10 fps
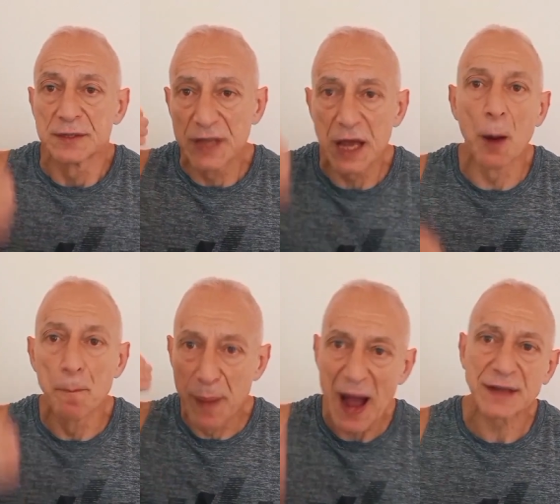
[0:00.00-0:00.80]
They
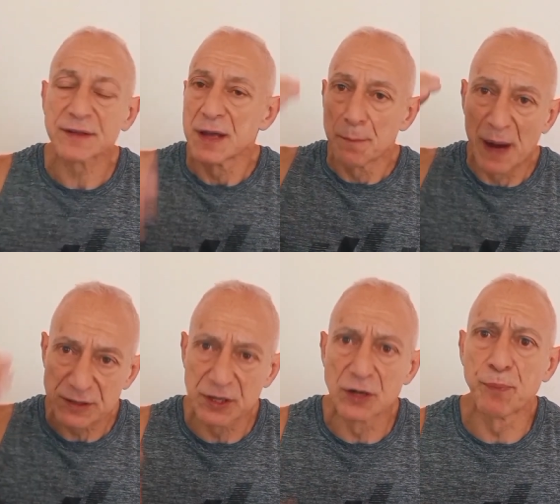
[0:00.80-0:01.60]
are backed
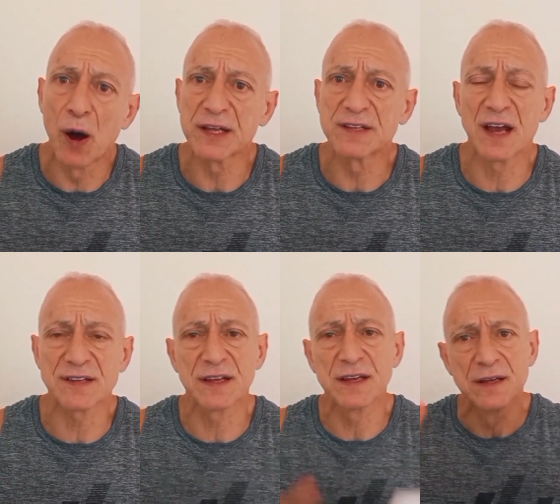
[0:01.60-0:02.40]
by third-party
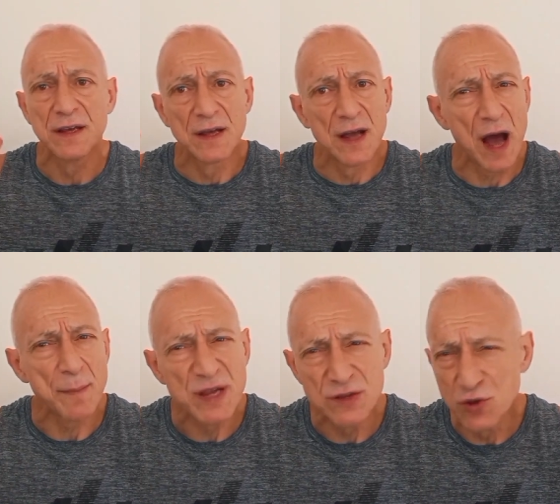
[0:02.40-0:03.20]
testing. I
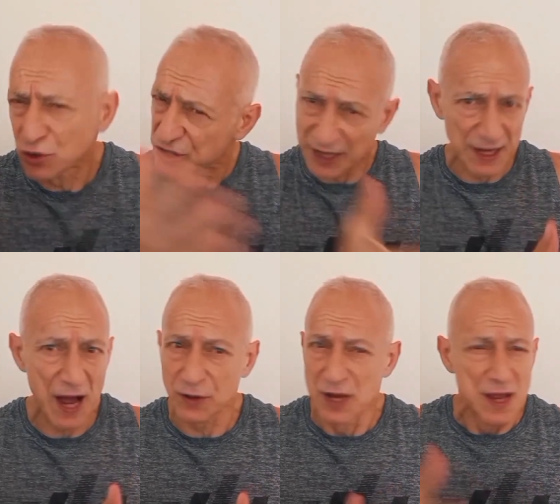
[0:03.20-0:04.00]
mean, you could check it
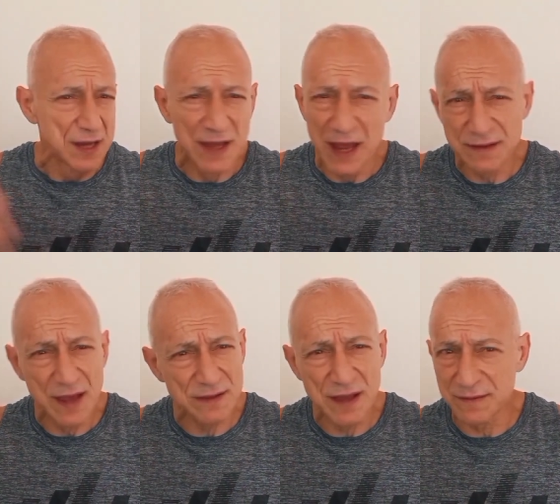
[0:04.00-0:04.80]
out. They,
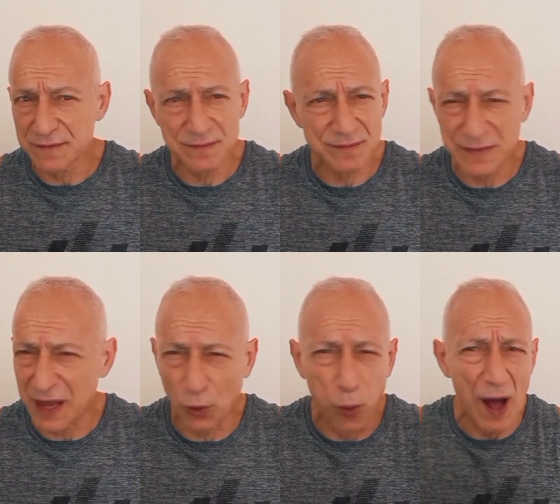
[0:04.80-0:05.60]
they, they,
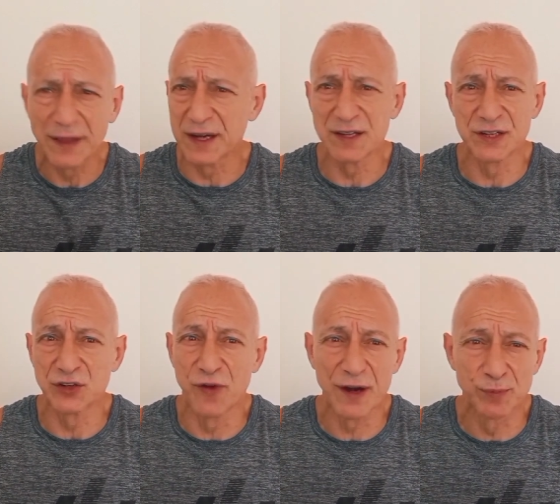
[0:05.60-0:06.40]
their quality is
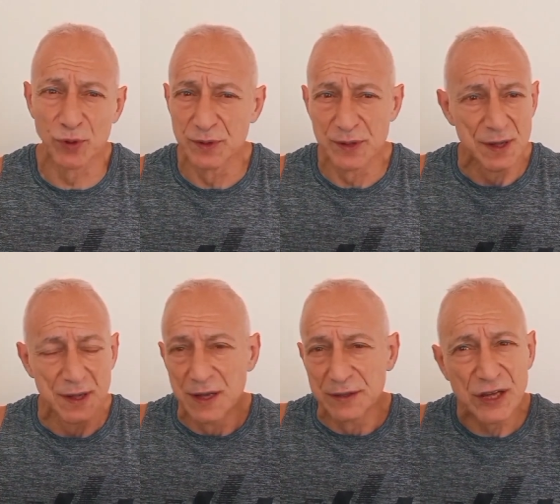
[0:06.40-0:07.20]
incredible.
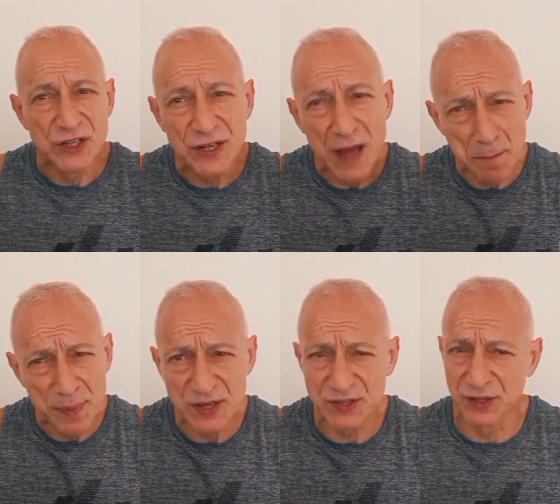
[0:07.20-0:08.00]
They're
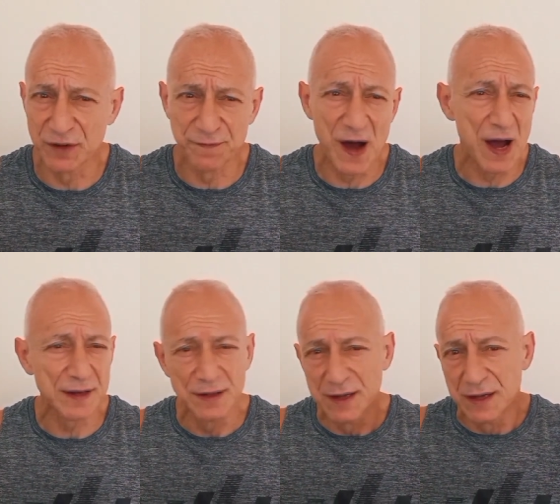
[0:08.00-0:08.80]
GMP certified,
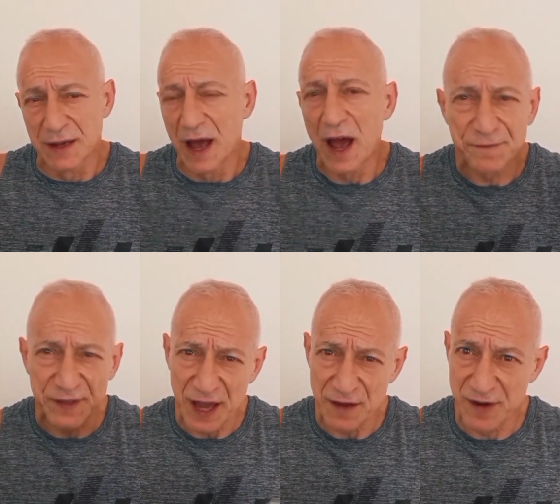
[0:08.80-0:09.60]

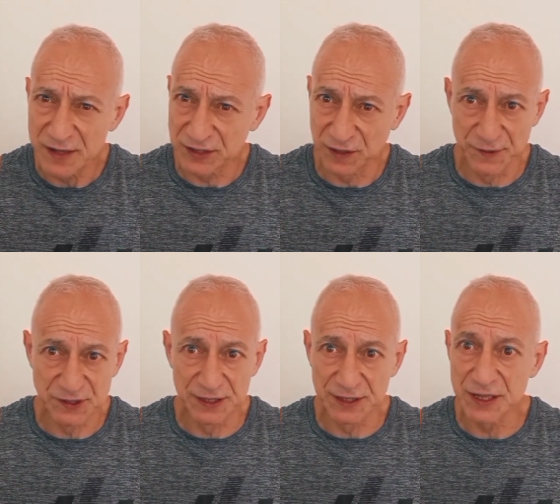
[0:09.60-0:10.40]
FDA registered
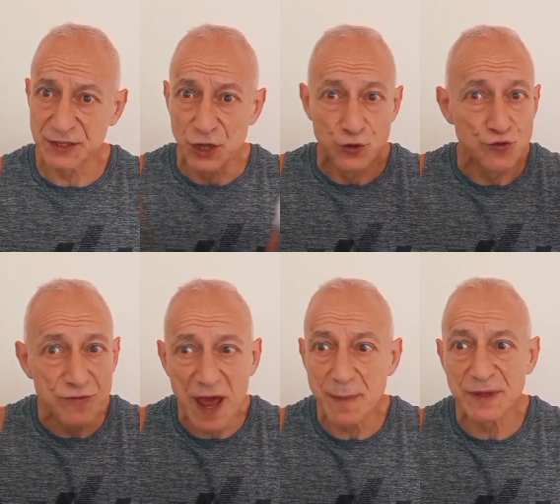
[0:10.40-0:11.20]
facilities. You
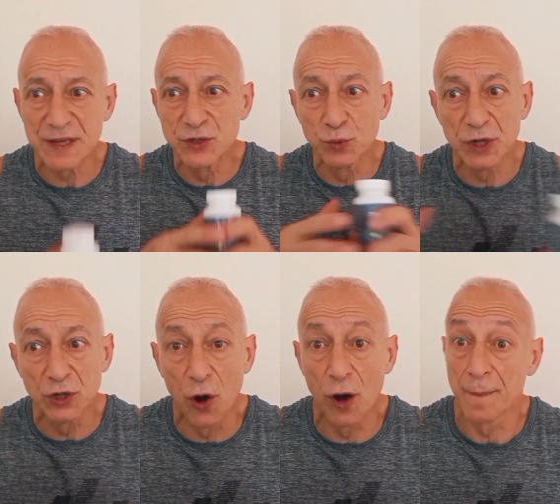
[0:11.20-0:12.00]
name it, they're doing it
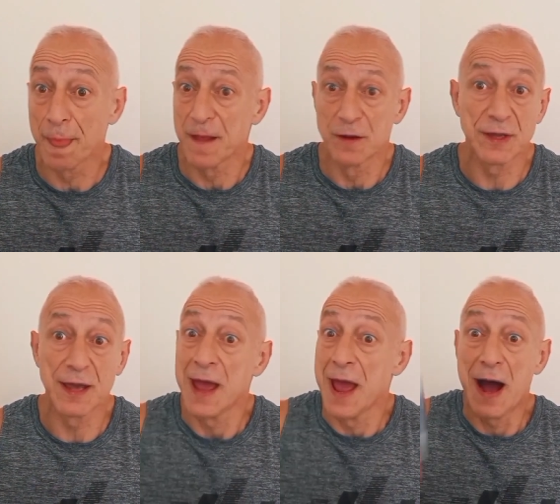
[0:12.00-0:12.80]
all.
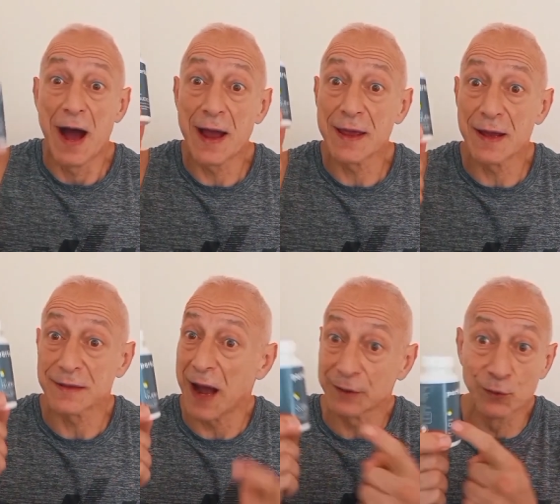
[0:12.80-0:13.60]
Okay, I,
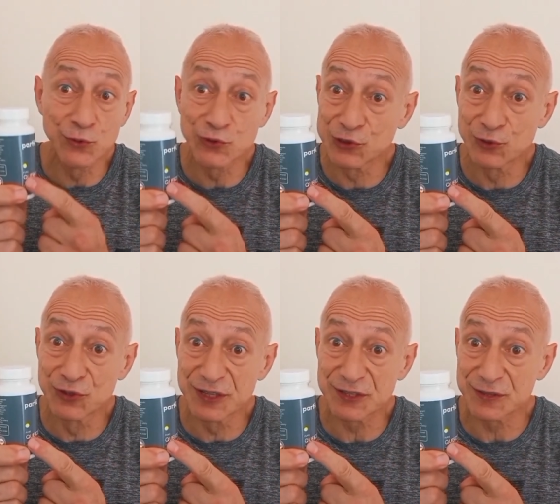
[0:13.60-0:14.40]
I don't just use
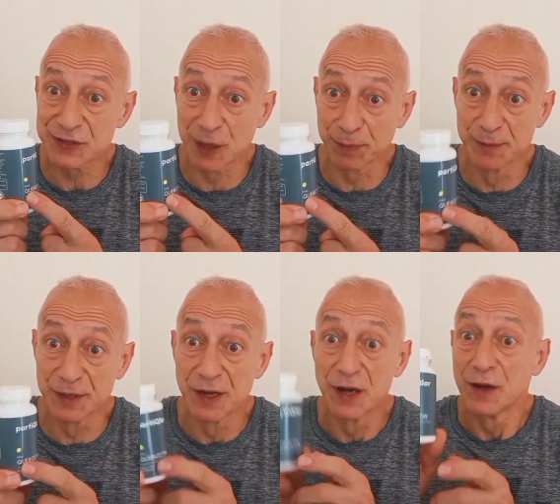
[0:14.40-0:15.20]
this supplement.